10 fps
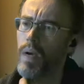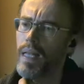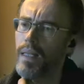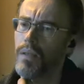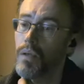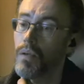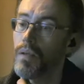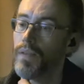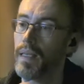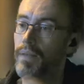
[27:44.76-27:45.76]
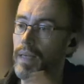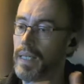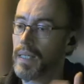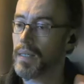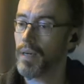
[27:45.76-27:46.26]
so the
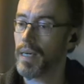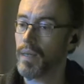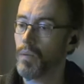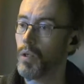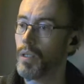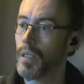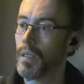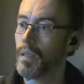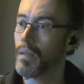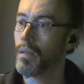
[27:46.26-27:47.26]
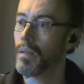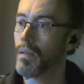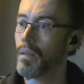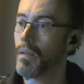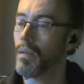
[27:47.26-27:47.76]
foundations training would,
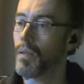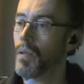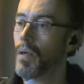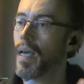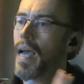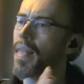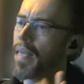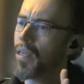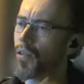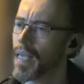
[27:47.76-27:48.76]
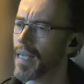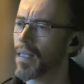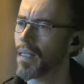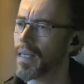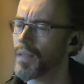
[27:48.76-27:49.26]
so I think you're saying
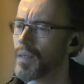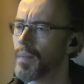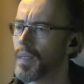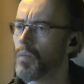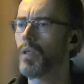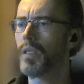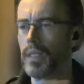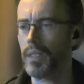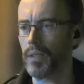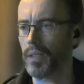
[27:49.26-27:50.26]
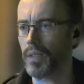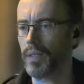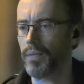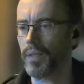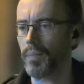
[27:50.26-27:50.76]
that if somebody wouldn't do the
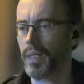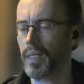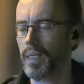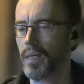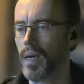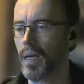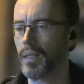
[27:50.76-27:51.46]
certificate because they're not